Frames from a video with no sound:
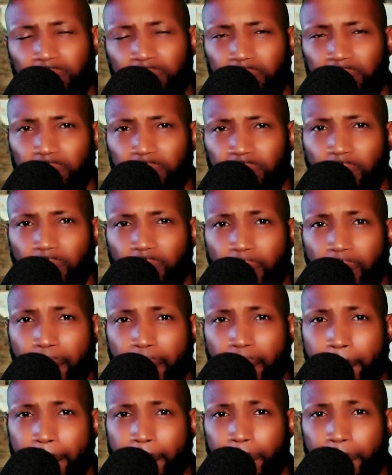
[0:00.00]

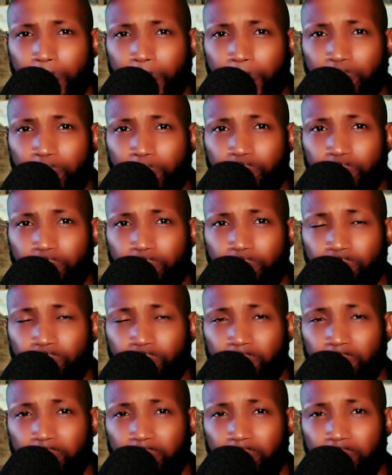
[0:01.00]
[no speech]